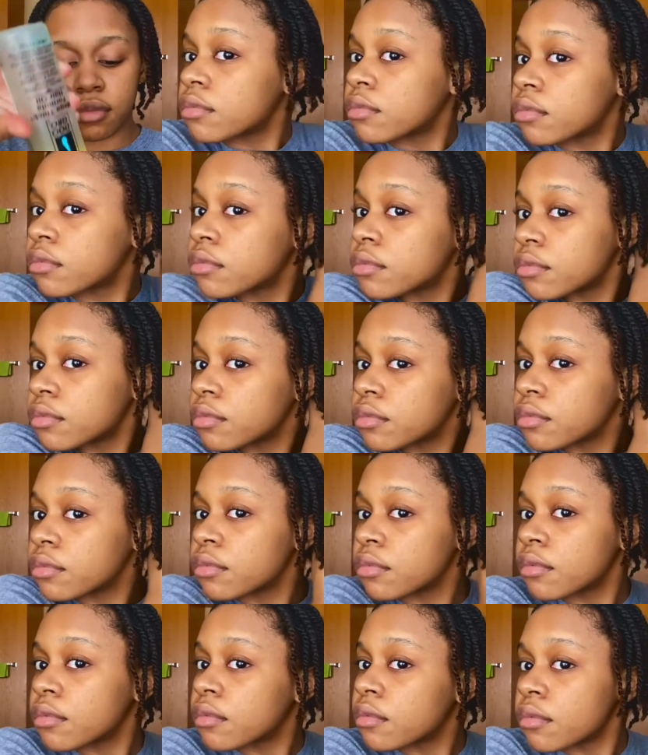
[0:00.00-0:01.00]

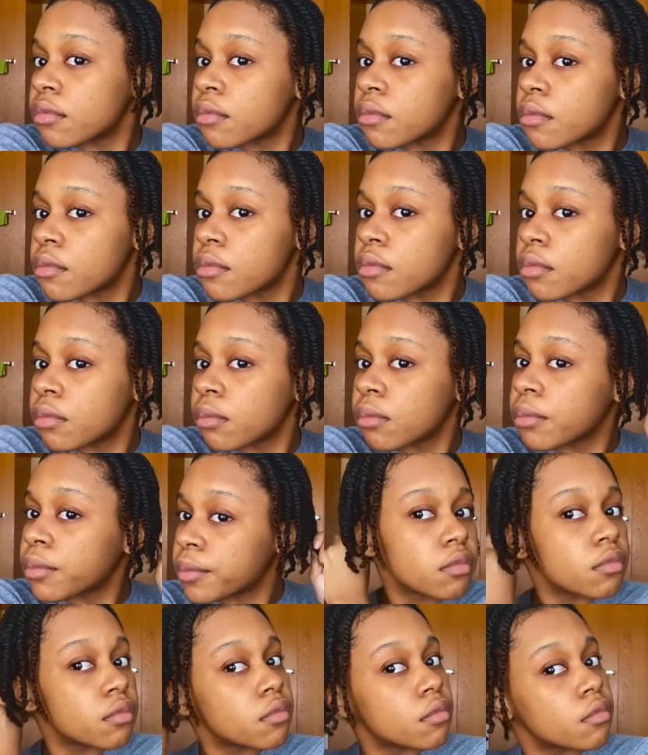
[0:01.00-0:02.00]

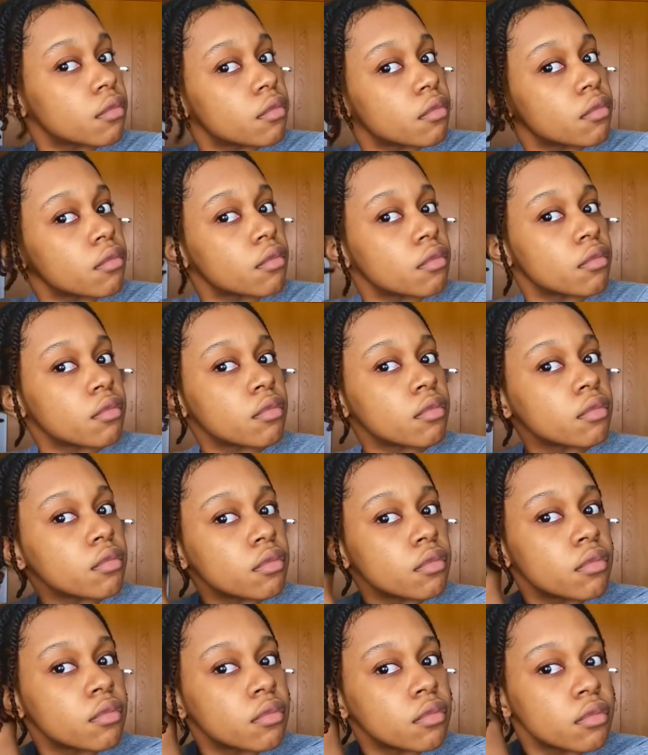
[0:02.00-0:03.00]

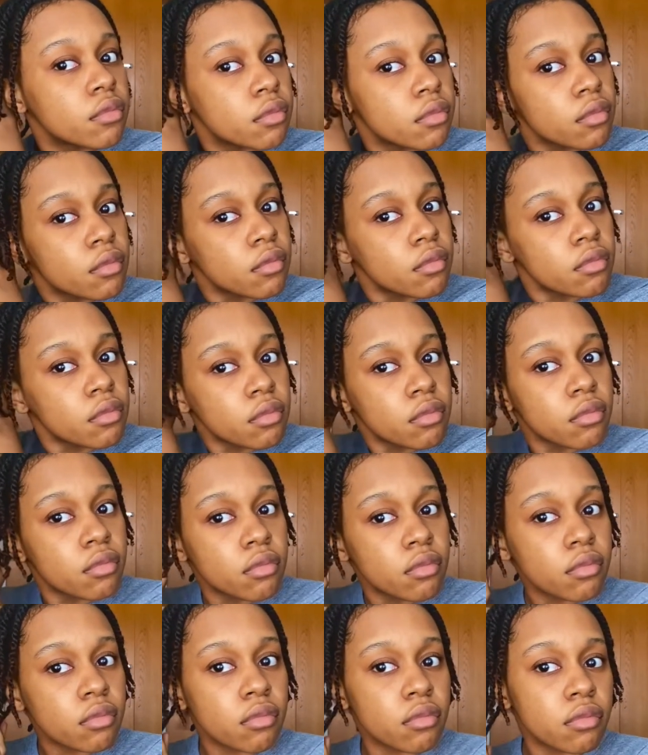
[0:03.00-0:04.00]

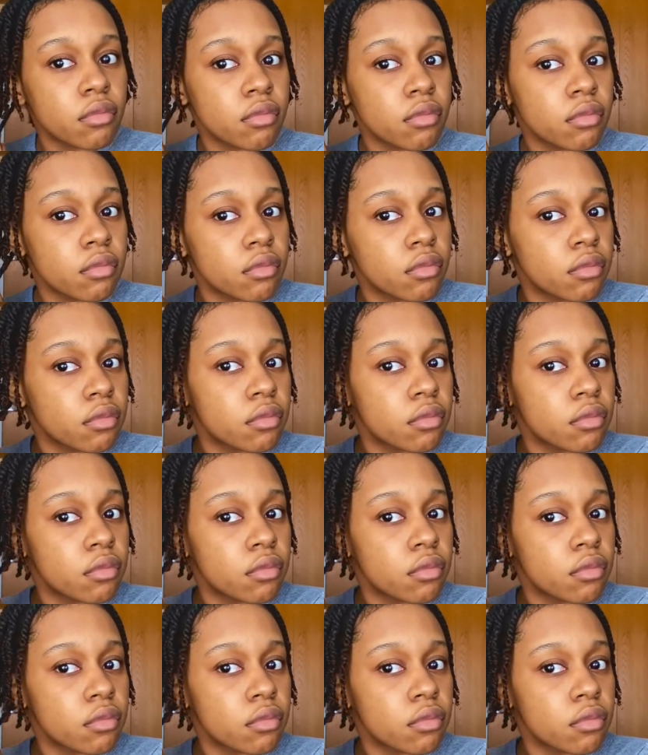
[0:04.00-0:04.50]
No one is speaking in this clip.